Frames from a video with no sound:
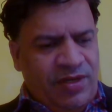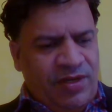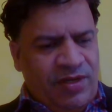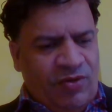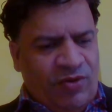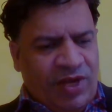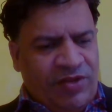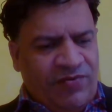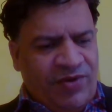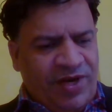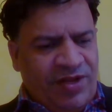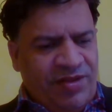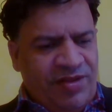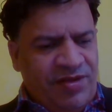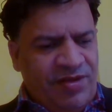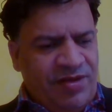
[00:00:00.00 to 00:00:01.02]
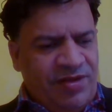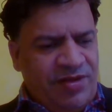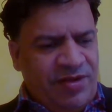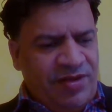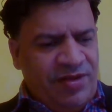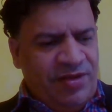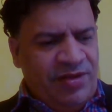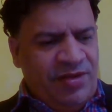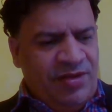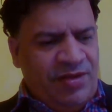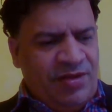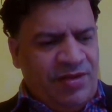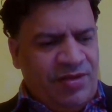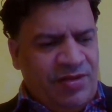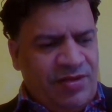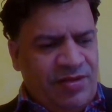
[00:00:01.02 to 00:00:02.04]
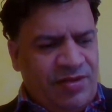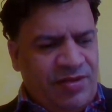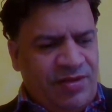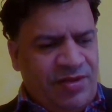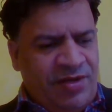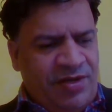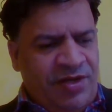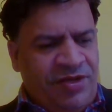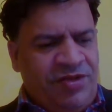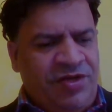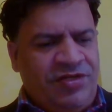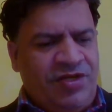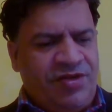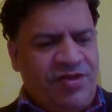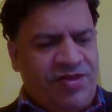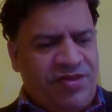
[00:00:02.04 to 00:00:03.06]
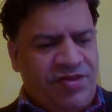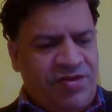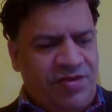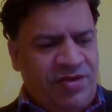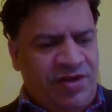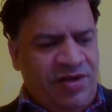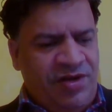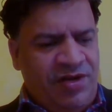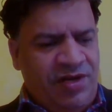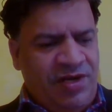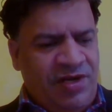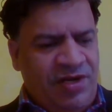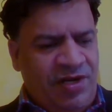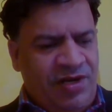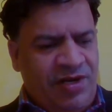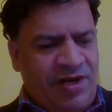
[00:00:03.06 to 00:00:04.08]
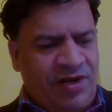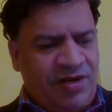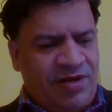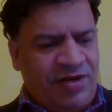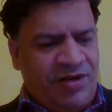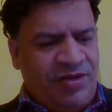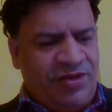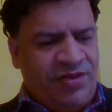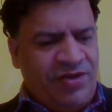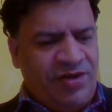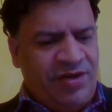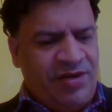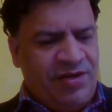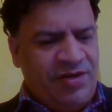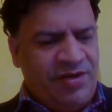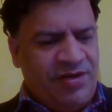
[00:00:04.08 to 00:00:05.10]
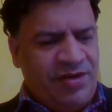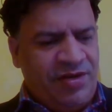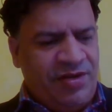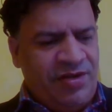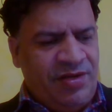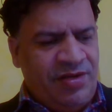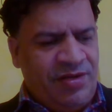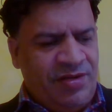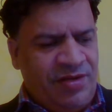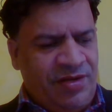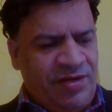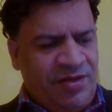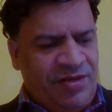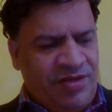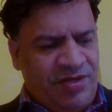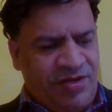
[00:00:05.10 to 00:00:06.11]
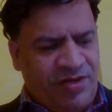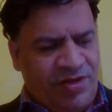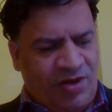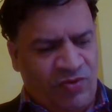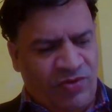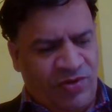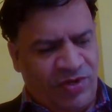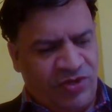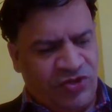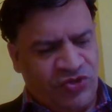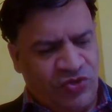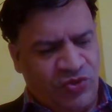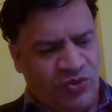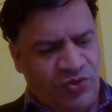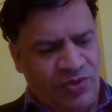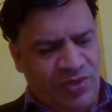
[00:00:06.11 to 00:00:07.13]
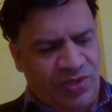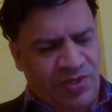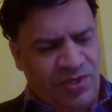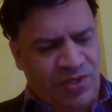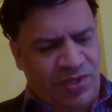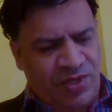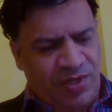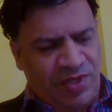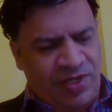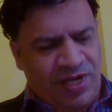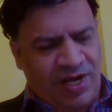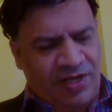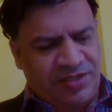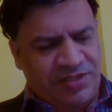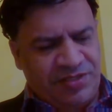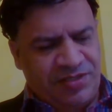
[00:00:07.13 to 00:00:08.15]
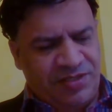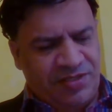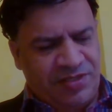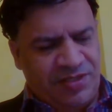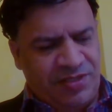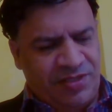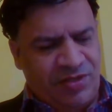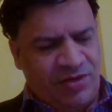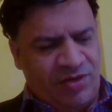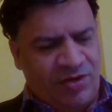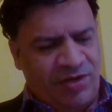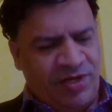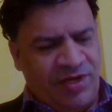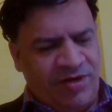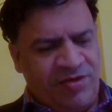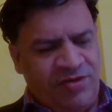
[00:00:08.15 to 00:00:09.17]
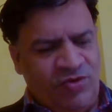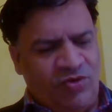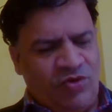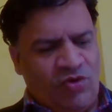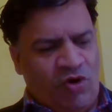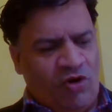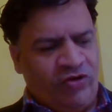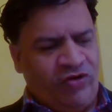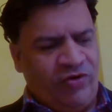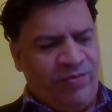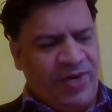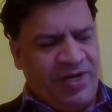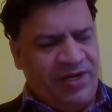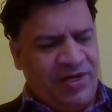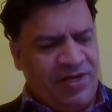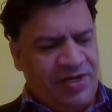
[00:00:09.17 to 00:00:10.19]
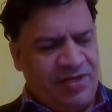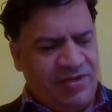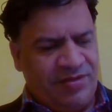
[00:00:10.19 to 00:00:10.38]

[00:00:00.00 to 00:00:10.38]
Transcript: Now as far as the decisions in England are concerned, the decisions however show that there is no automatic